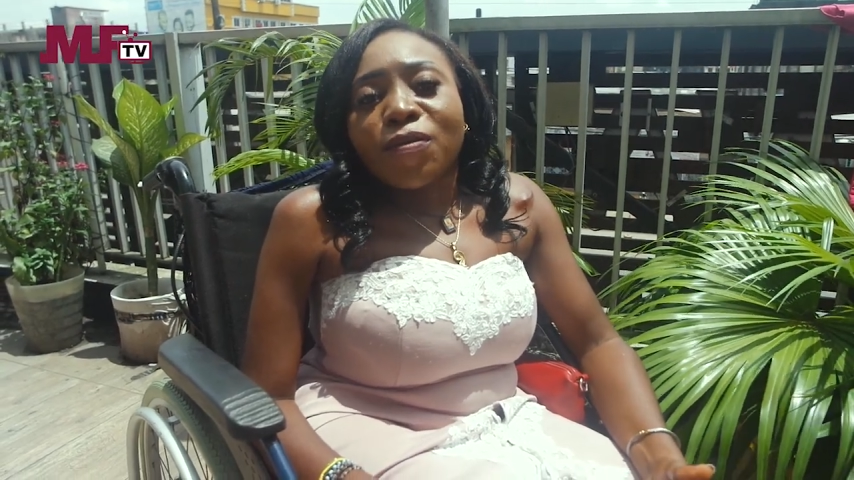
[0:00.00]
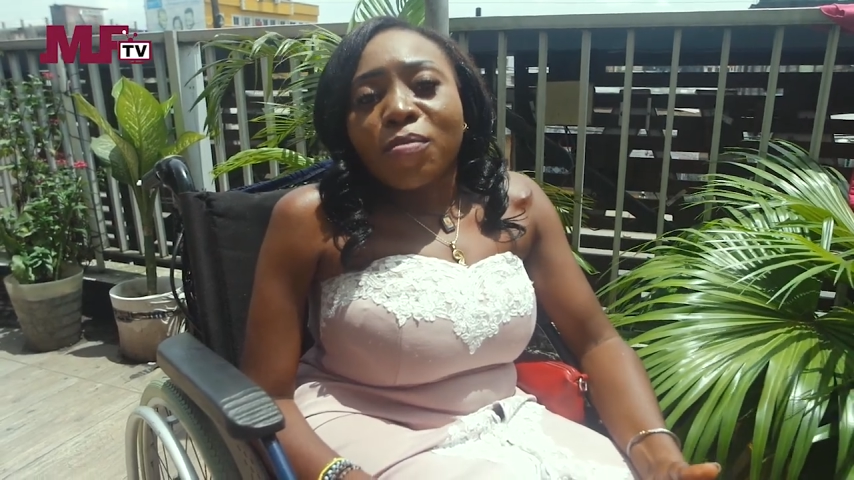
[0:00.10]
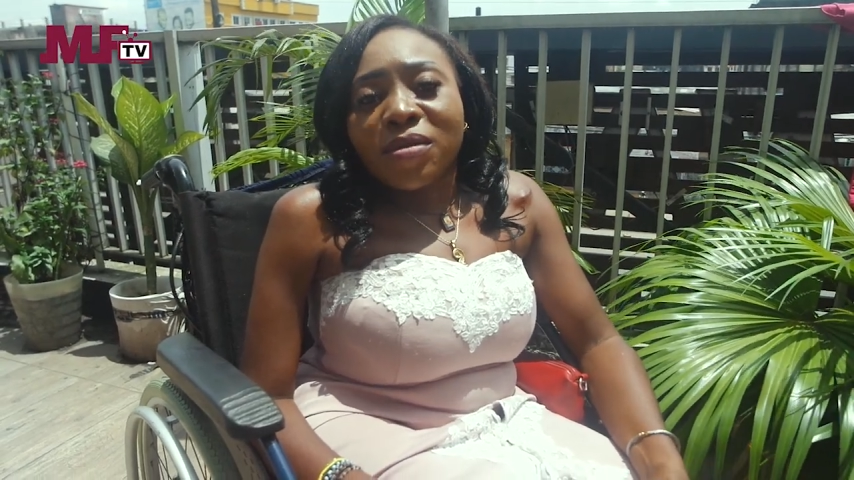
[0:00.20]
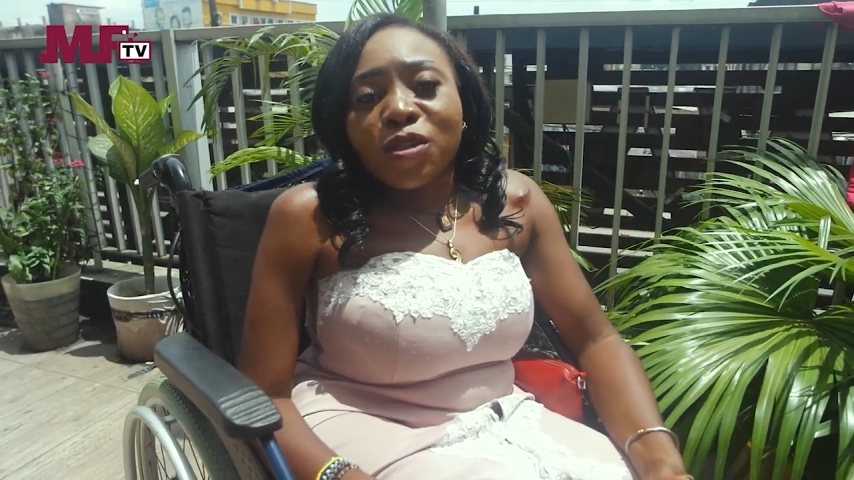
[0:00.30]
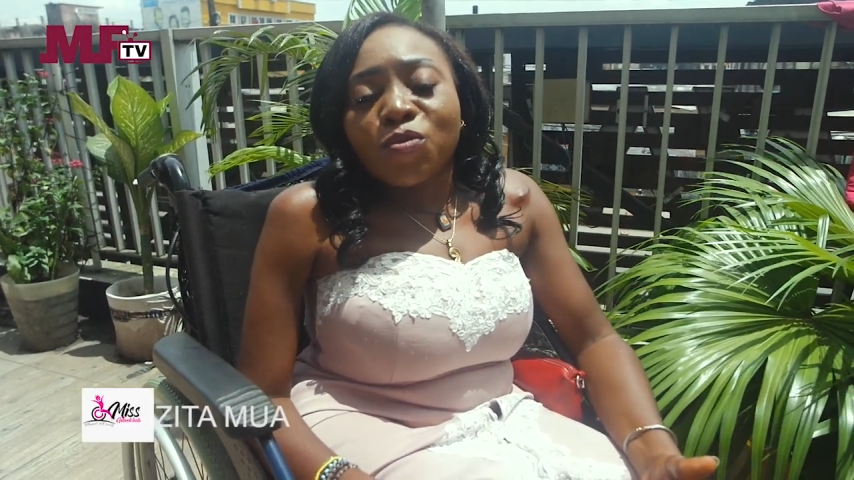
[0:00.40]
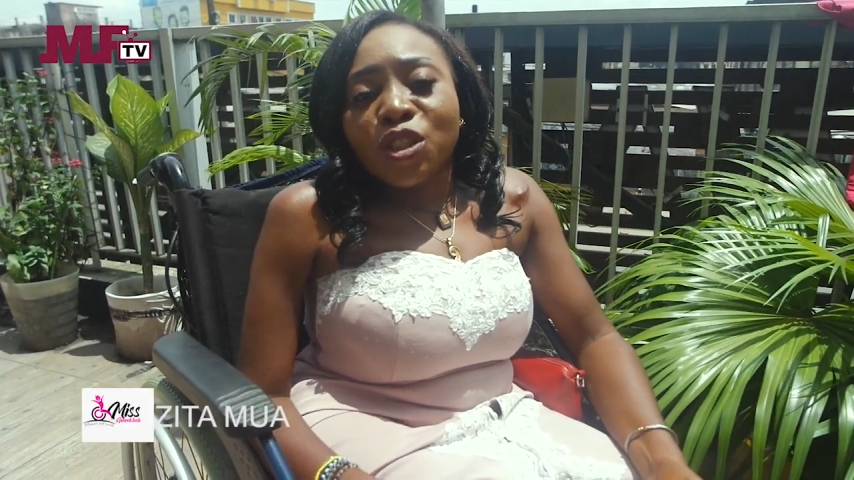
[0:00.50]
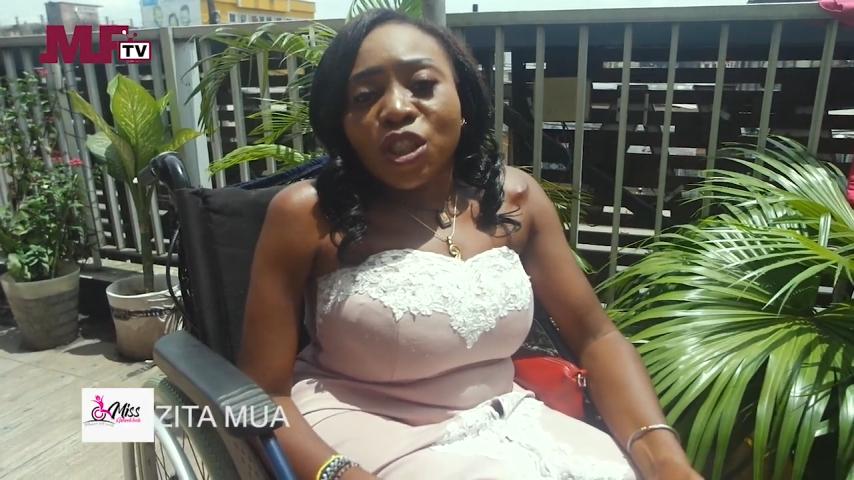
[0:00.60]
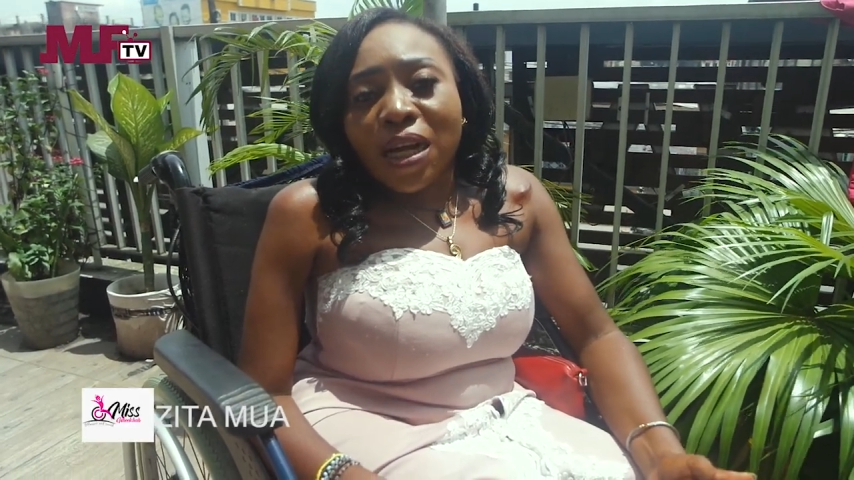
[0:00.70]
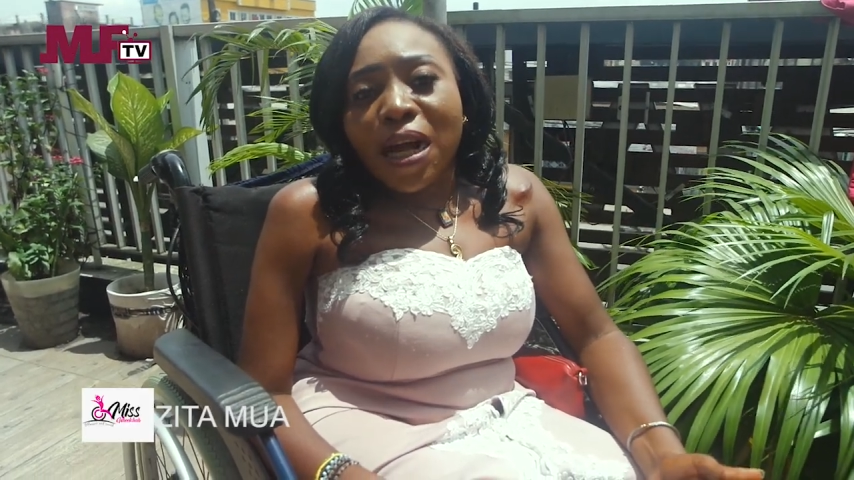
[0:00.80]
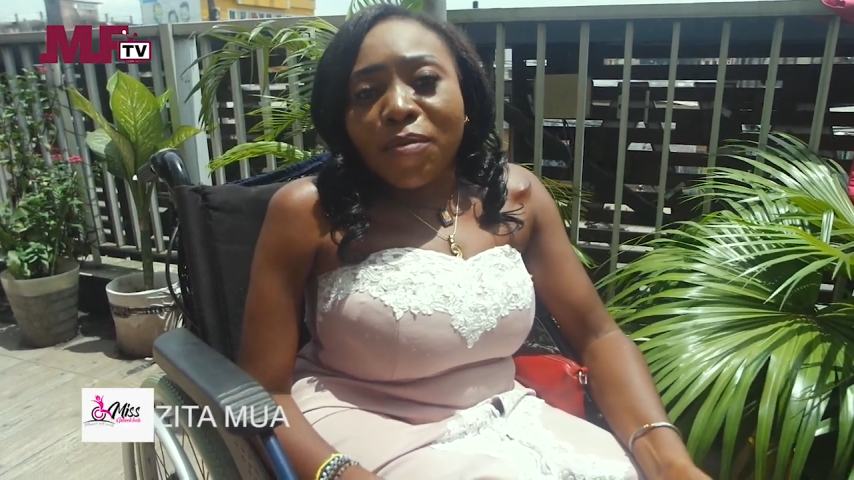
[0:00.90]
from Miss
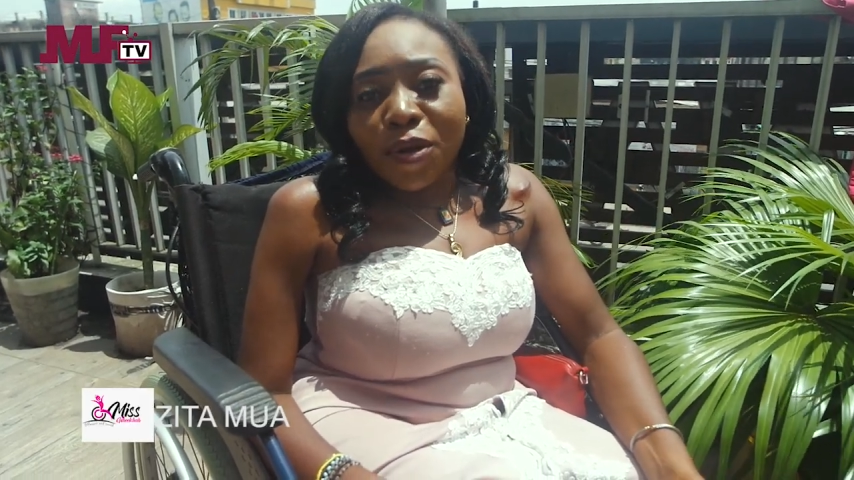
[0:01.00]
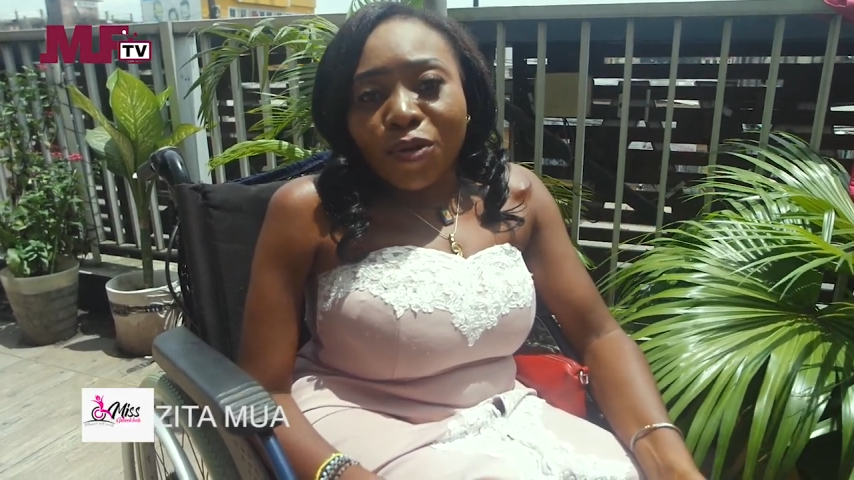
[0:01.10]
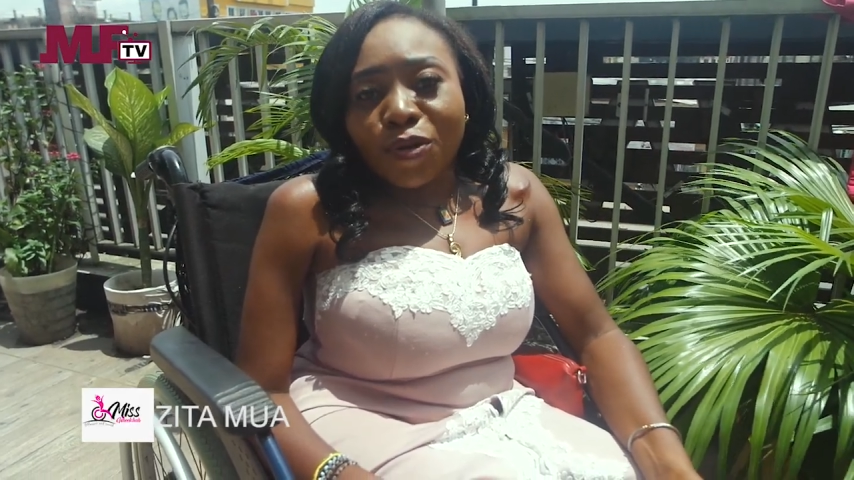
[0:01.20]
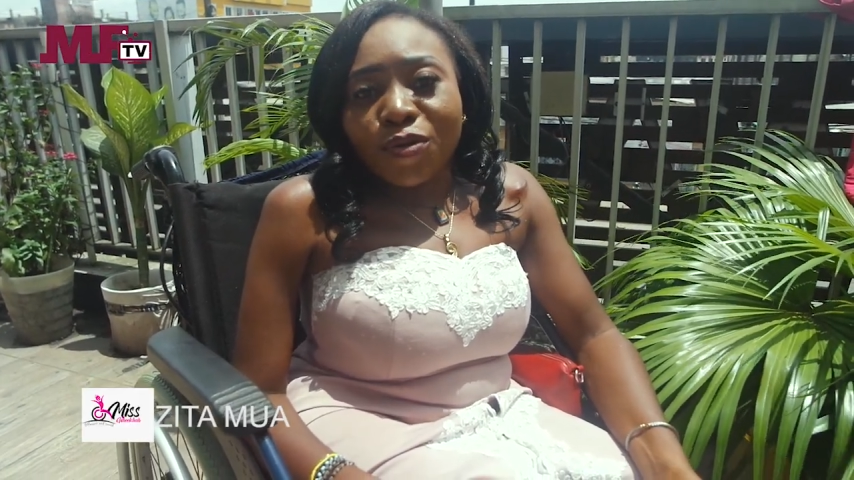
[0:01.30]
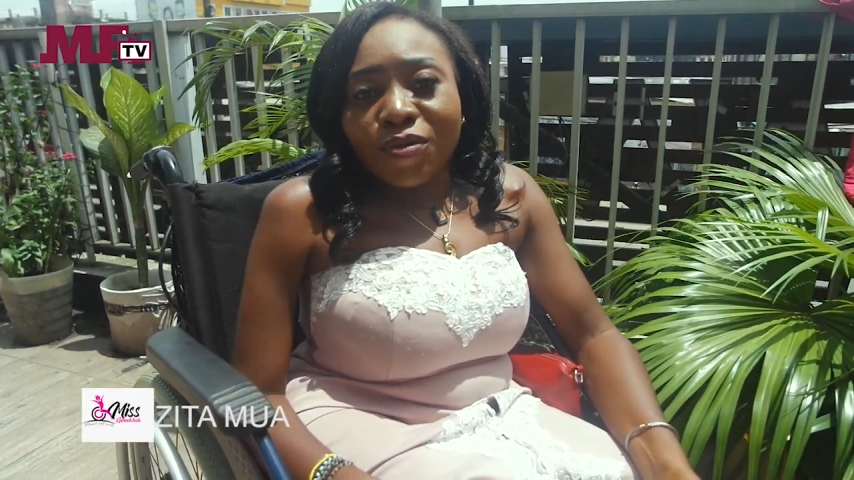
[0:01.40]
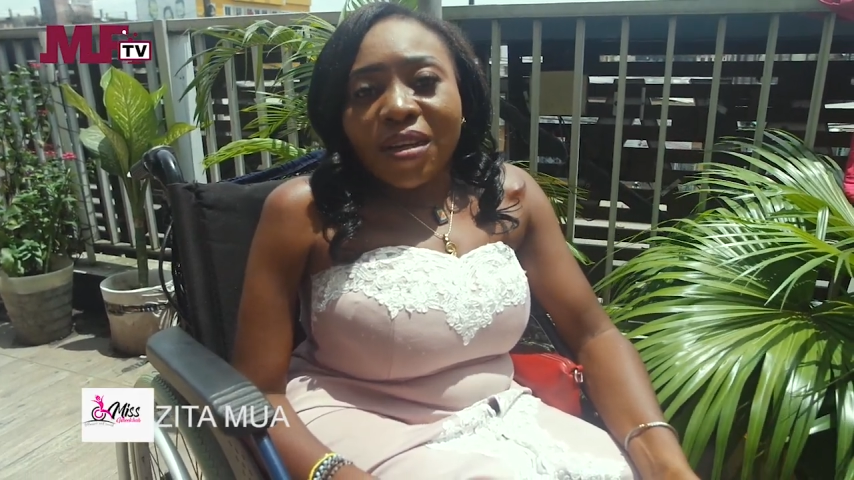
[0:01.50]
Wheelchair Cameroun.